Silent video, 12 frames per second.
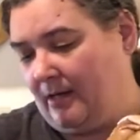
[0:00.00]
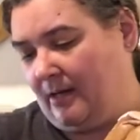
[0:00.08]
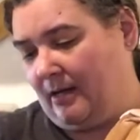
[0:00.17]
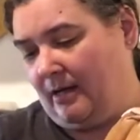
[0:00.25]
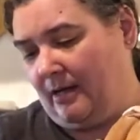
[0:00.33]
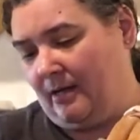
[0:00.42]

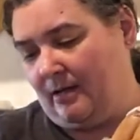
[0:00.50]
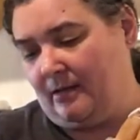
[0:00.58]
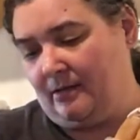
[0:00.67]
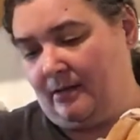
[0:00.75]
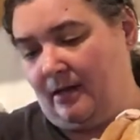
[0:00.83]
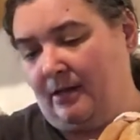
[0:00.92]

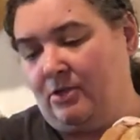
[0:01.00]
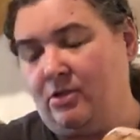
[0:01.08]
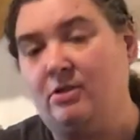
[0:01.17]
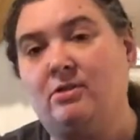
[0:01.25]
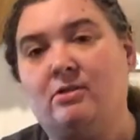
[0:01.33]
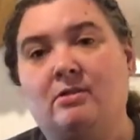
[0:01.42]
and I
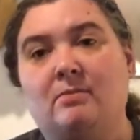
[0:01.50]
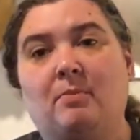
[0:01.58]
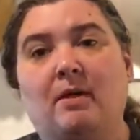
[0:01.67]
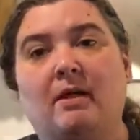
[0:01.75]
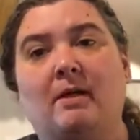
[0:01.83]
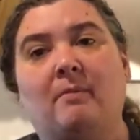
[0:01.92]
just
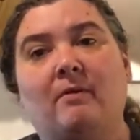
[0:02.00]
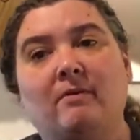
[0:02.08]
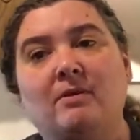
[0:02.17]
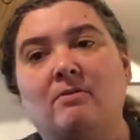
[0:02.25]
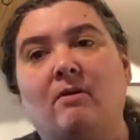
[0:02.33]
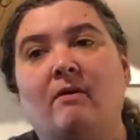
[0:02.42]
pick it up every
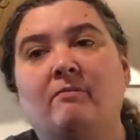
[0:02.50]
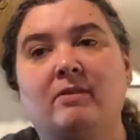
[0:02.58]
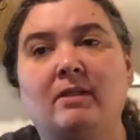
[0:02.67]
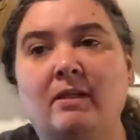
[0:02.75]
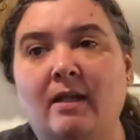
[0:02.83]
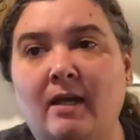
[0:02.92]
so
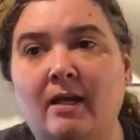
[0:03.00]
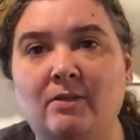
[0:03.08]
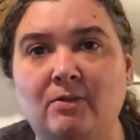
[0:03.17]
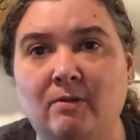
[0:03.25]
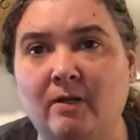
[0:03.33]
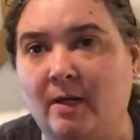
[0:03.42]
often and
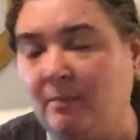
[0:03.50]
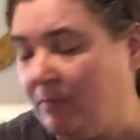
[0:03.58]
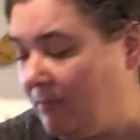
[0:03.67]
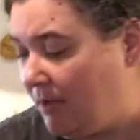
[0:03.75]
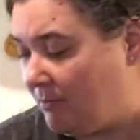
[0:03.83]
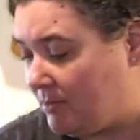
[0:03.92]
do a couple
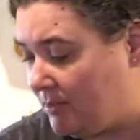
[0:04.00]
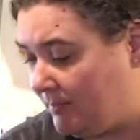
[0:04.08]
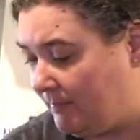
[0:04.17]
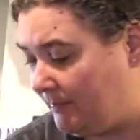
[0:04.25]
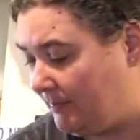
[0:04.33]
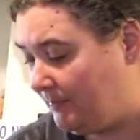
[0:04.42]
rows
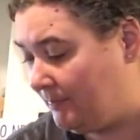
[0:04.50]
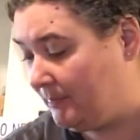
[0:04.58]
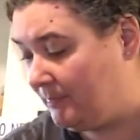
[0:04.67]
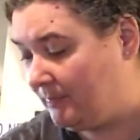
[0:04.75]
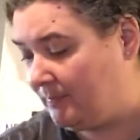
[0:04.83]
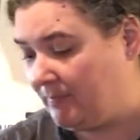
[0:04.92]

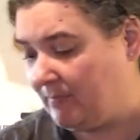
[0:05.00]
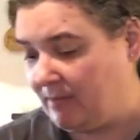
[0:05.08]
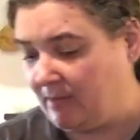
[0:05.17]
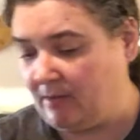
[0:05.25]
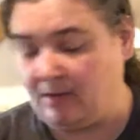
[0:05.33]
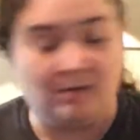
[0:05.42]

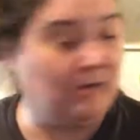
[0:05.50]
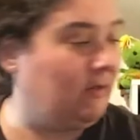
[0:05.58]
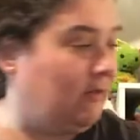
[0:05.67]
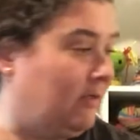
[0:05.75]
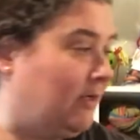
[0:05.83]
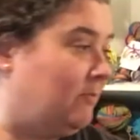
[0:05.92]
or
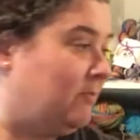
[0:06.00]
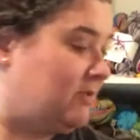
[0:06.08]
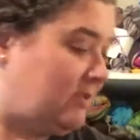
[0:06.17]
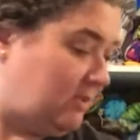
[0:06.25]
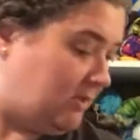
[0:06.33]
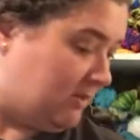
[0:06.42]
a couple
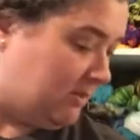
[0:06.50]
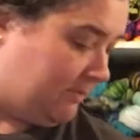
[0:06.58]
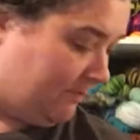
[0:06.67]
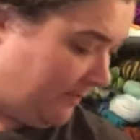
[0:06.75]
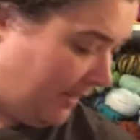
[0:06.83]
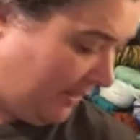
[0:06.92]
stitches.
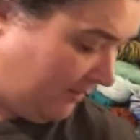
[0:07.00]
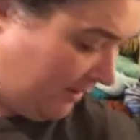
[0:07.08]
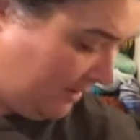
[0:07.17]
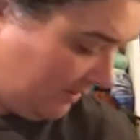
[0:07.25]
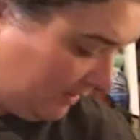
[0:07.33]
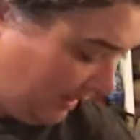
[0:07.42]
And
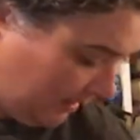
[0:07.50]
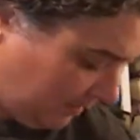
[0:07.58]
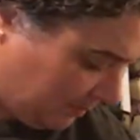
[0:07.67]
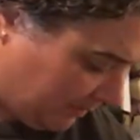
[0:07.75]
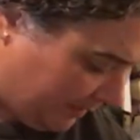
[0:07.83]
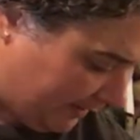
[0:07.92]
then the other
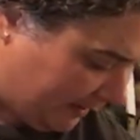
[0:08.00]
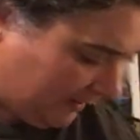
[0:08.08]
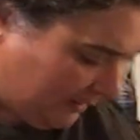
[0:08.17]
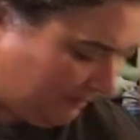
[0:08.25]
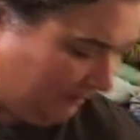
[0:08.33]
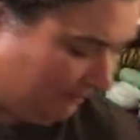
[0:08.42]
blanket